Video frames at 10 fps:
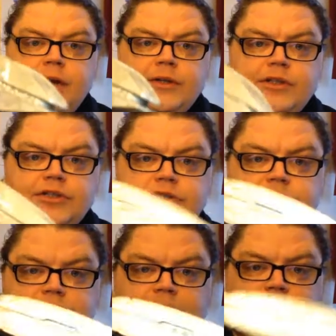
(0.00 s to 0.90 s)
I mean, it's
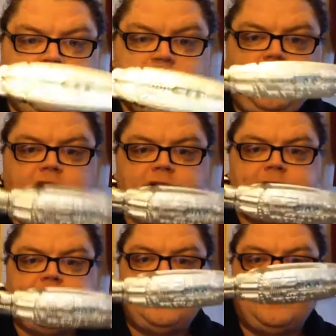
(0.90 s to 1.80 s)
just. I mean, there's not a lot to be
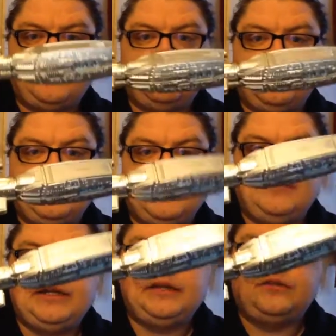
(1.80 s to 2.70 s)
said about it, really. I
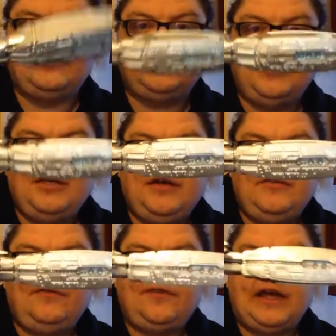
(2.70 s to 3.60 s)
mean, it looks
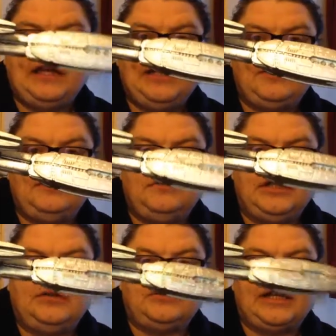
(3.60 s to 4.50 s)
fairly cool.
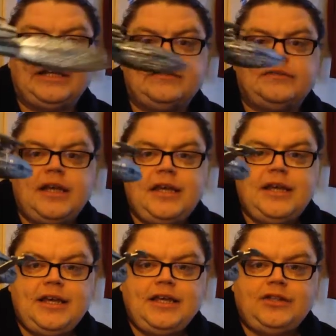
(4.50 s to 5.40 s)
It looks like it's
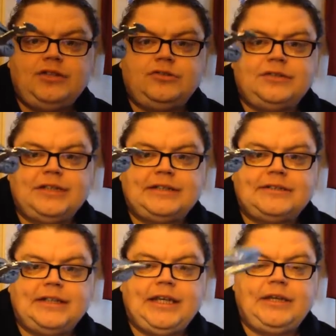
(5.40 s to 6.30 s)
could, like I
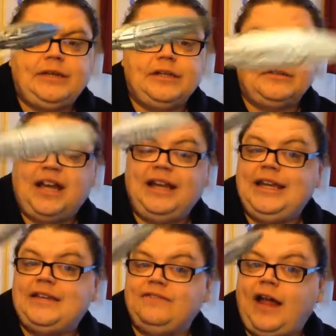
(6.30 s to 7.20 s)
say, kick you in the nose. And
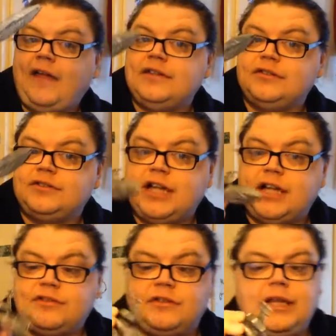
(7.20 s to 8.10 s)
you can fly these on
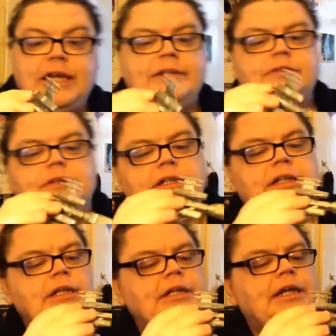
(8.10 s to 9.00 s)
Star Trek Online as well,
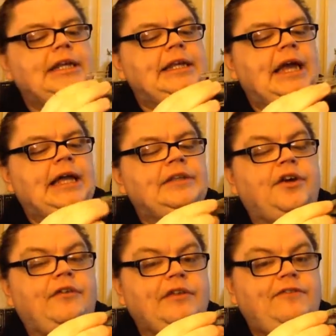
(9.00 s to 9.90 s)
and you can get
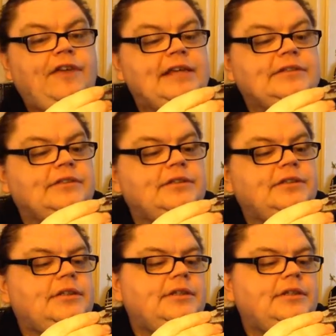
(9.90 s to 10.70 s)
Andorian phasers,